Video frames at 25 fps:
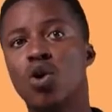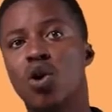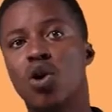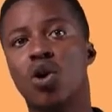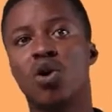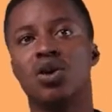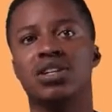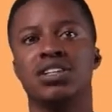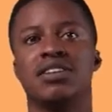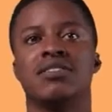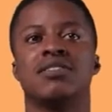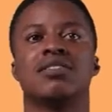
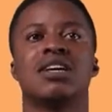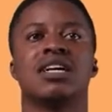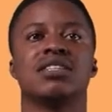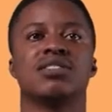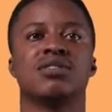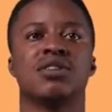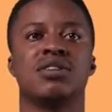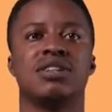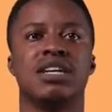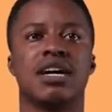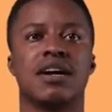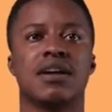on in that
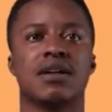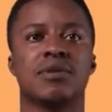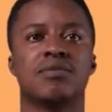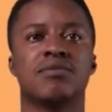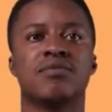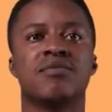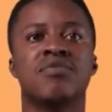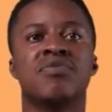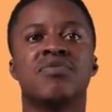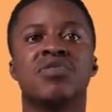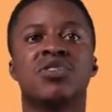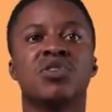order.
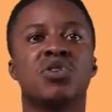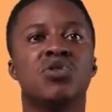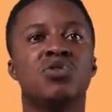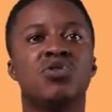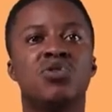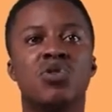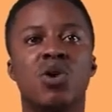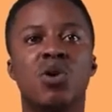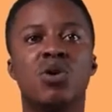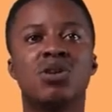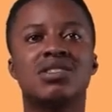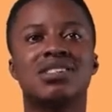
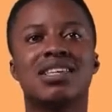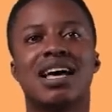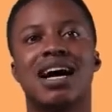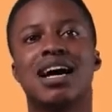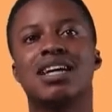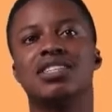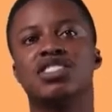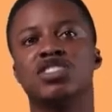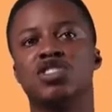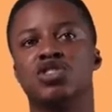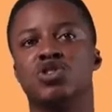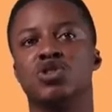Those
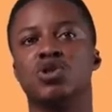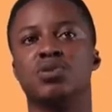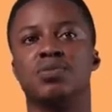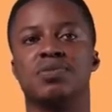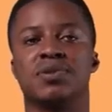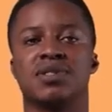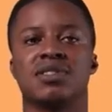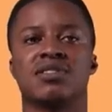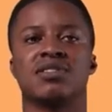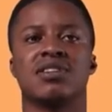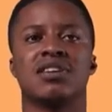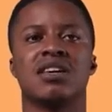are the
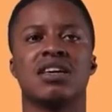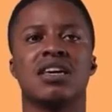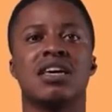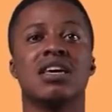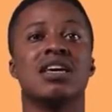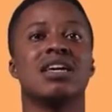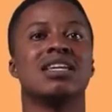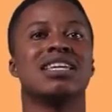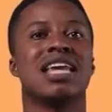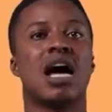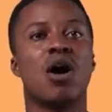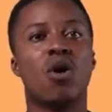groups.
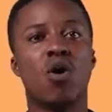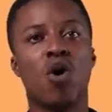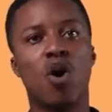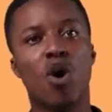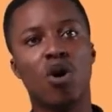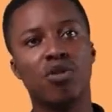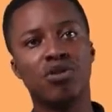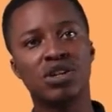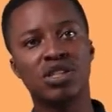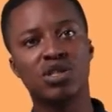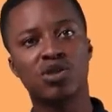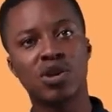Now
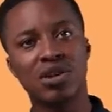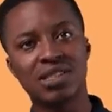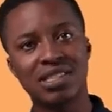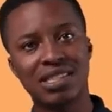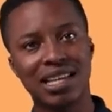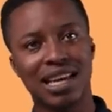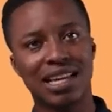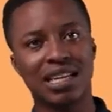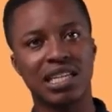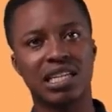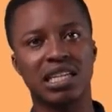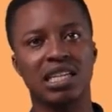
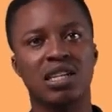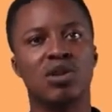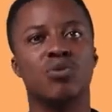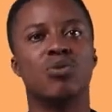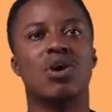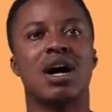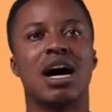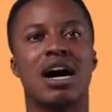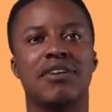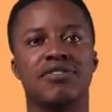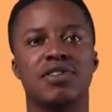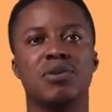horizontally,
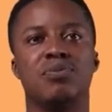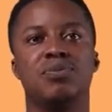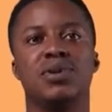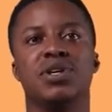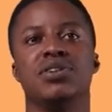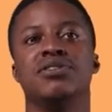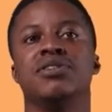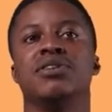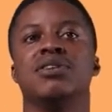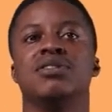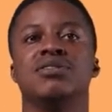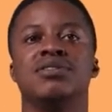we'll have the
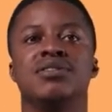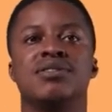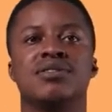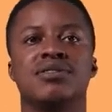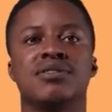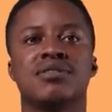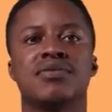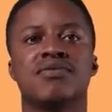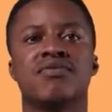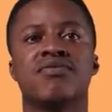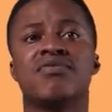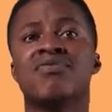periods.
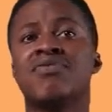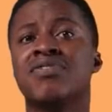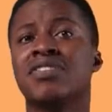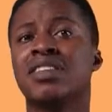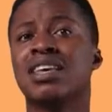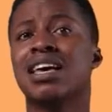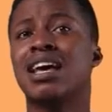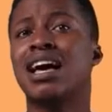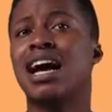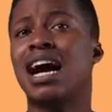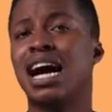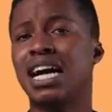
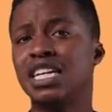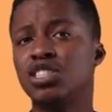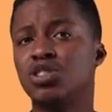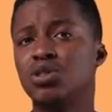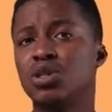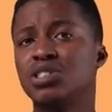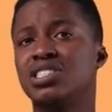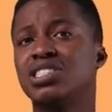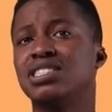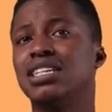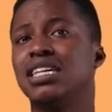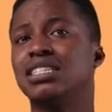
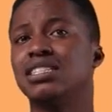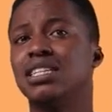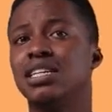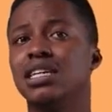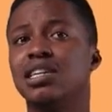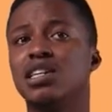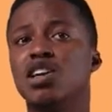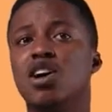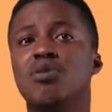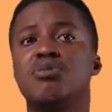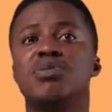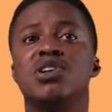Hydrogen and
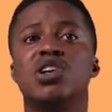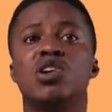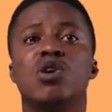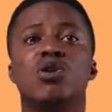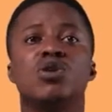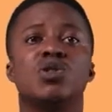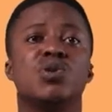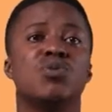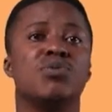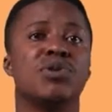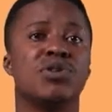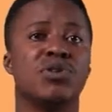helium belong
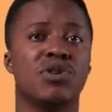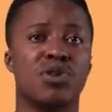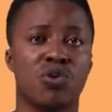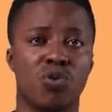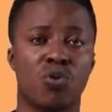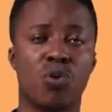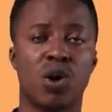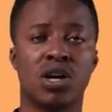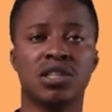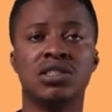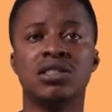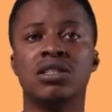to period
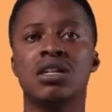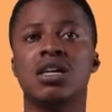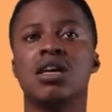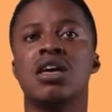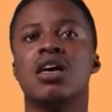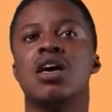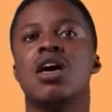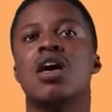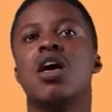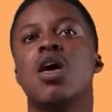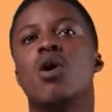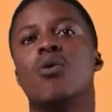1,
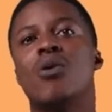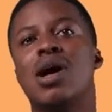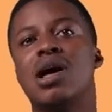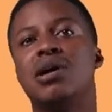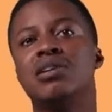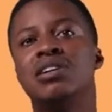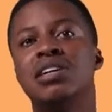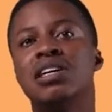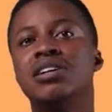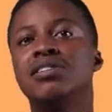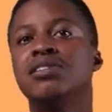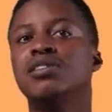while
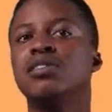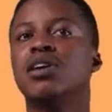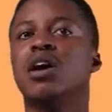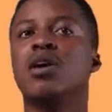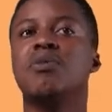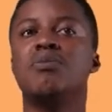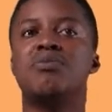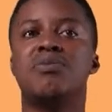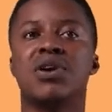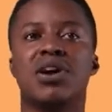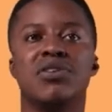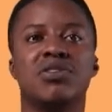
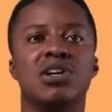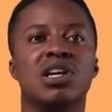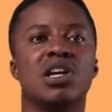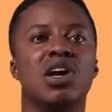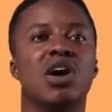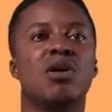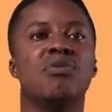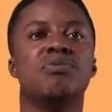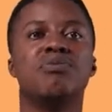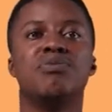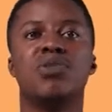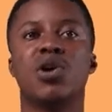lithium,
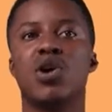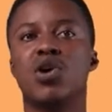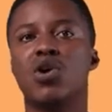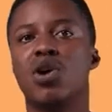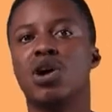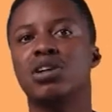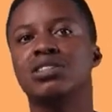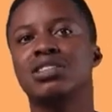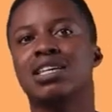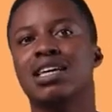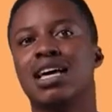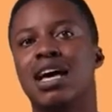beryllium,
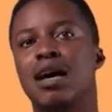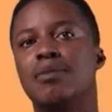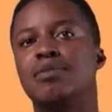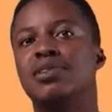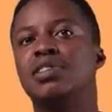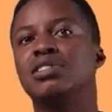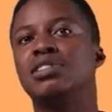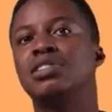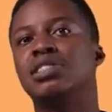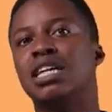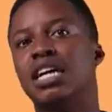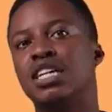boron,
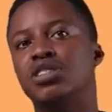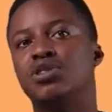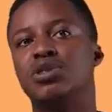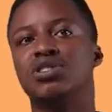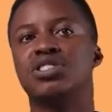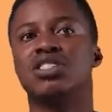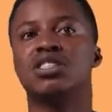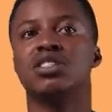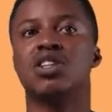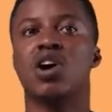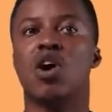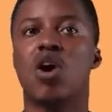carbon,
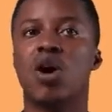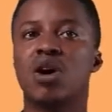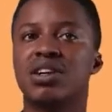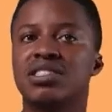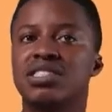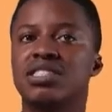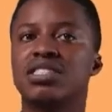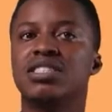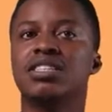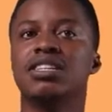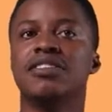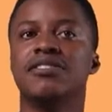nitrogen,
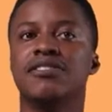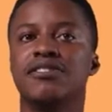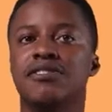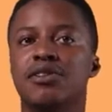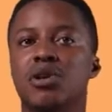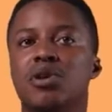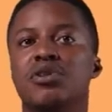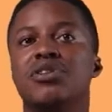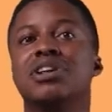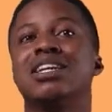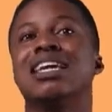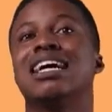oxygen,
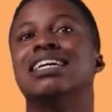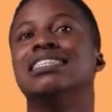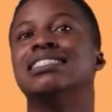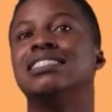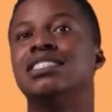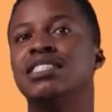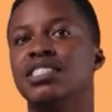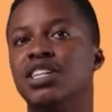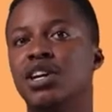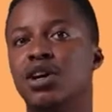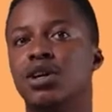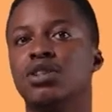fluorine,
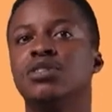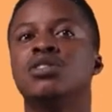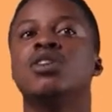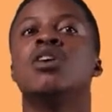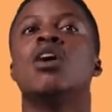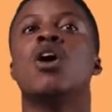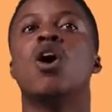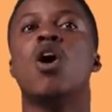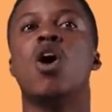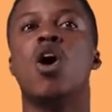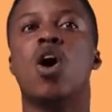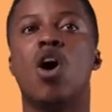and neon
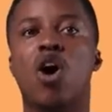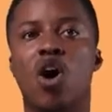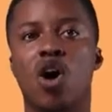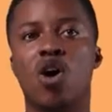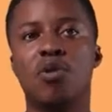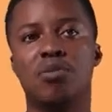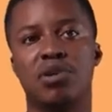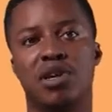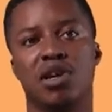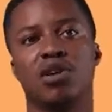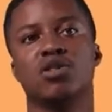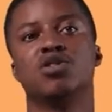
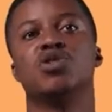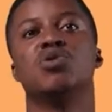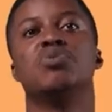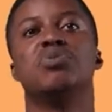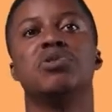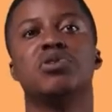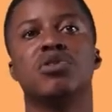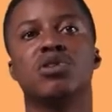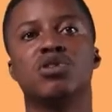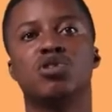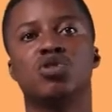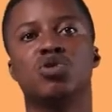all belong to
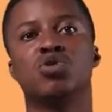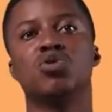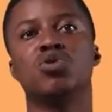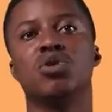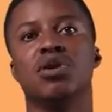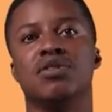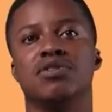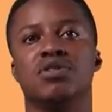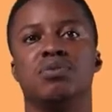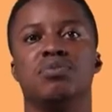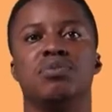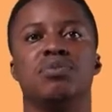period 2
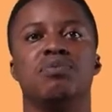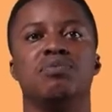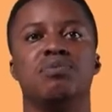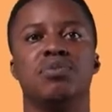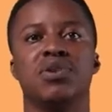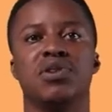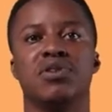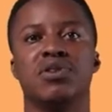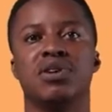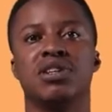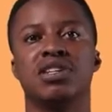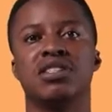of the
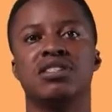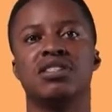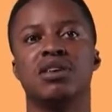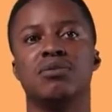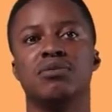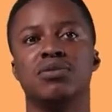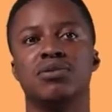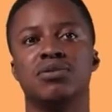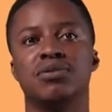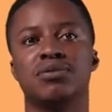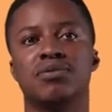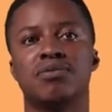periodic
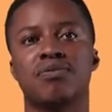table.